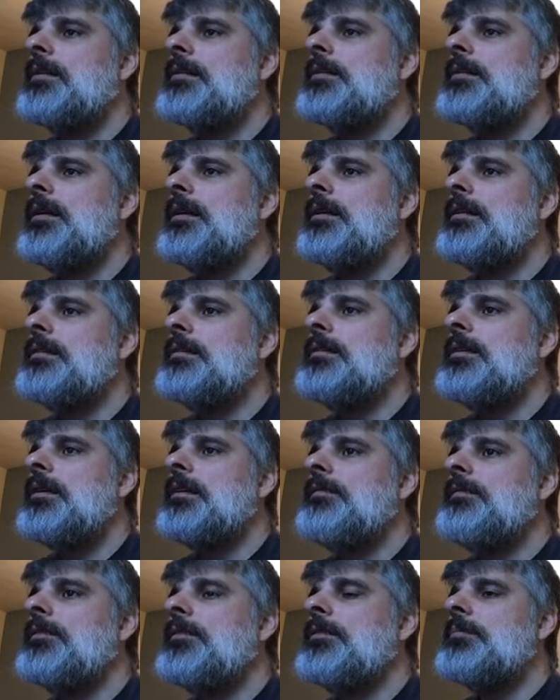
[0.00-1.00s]
Slightly
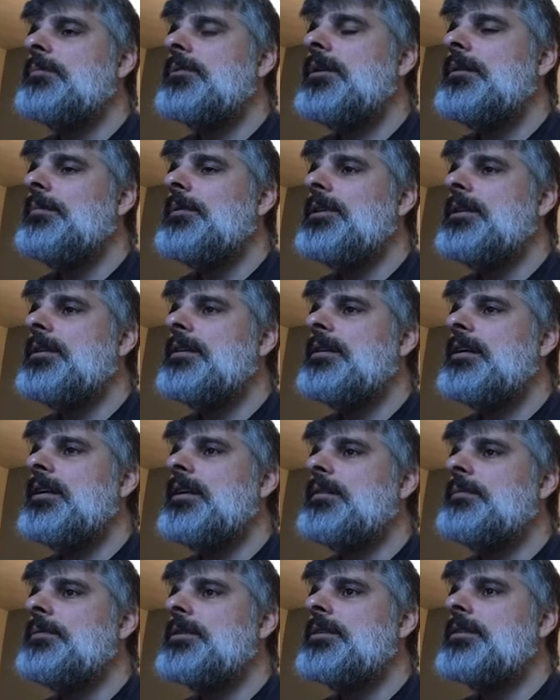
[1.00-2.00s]
safer is probably
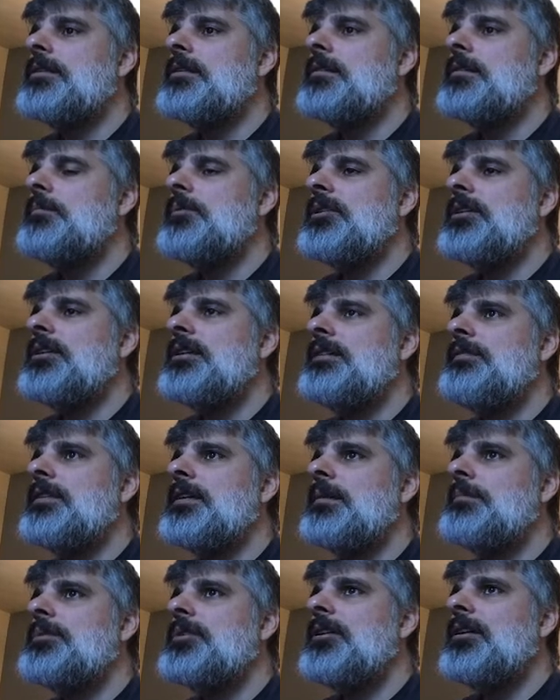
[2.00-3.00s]
this, which is a little more
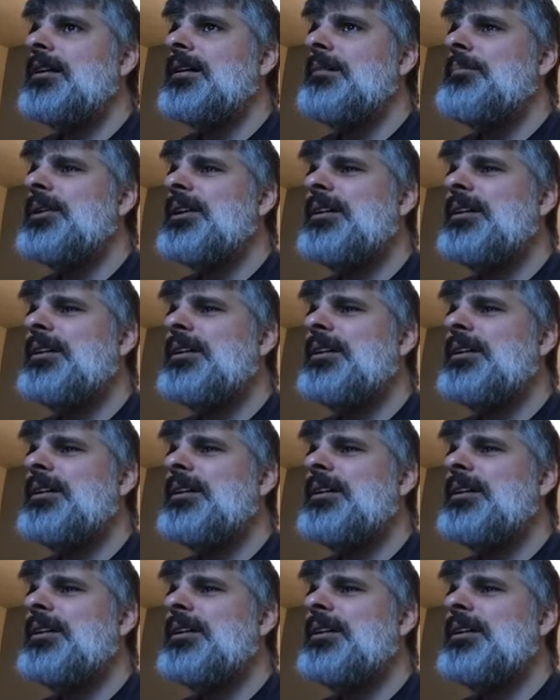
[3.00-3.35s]
even up top,